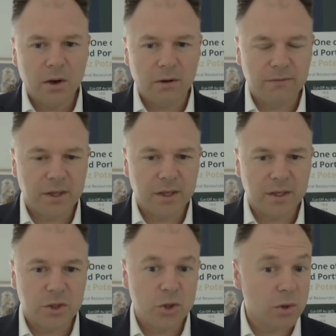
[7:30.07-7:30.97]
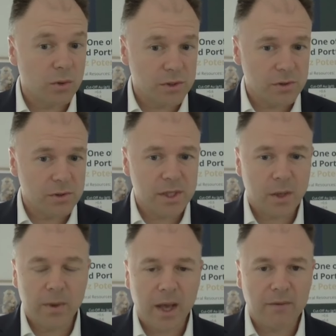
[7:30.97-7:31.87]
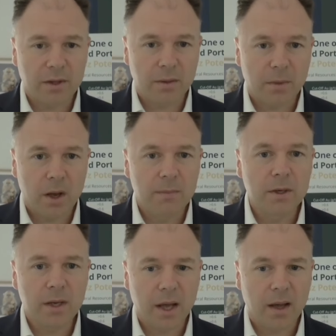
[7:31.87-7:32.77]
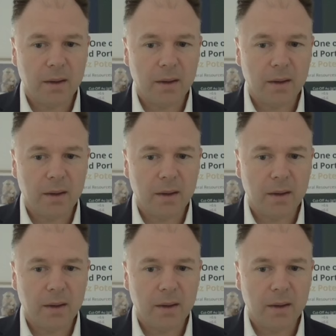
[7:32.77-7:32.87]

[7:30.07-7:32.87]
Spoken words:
of the JORC resource that we have at the moment